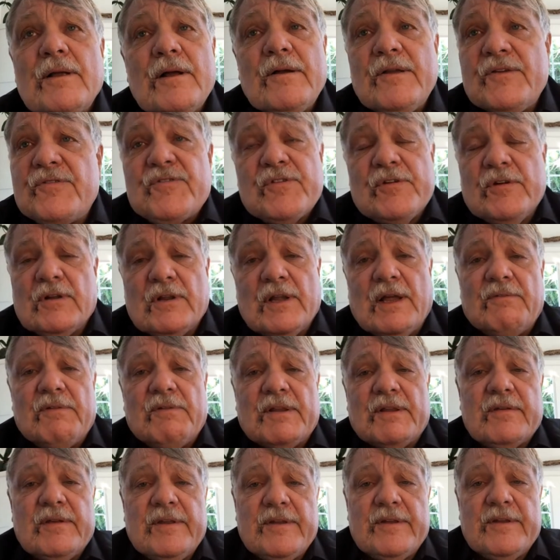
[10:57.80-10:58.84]
I still
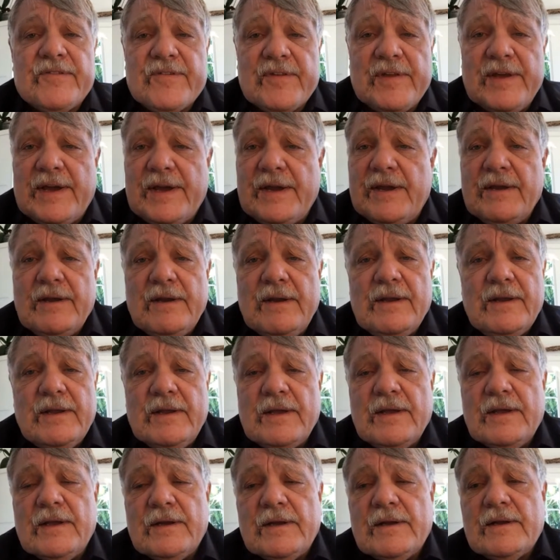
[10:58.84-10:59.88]
love it to this day.
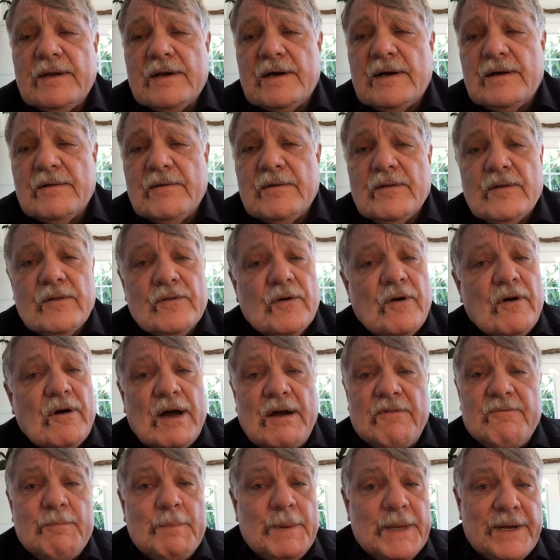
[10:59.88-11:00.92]
And though
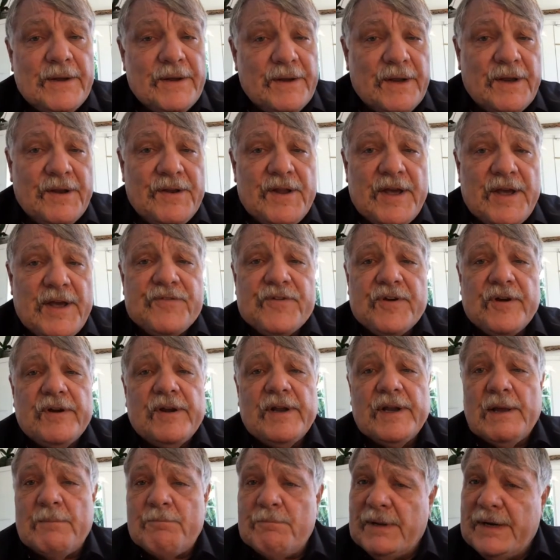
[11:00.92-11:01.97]
I've been in the
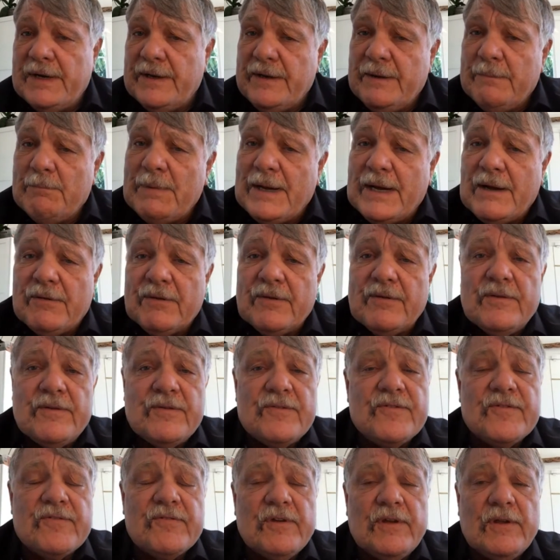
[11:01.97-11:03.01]
desert and I've been in the
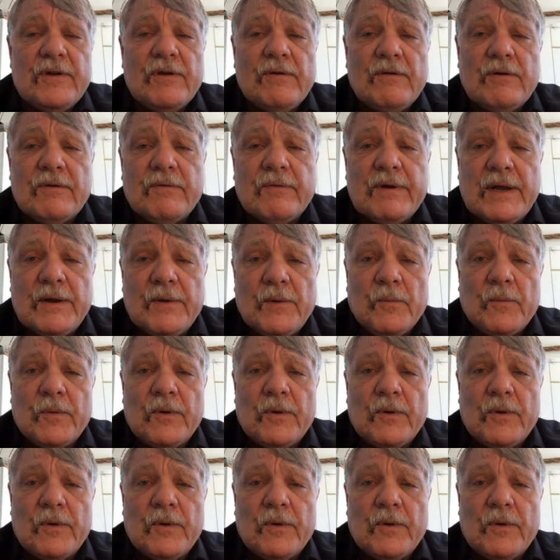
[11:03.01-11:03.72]
mountains, around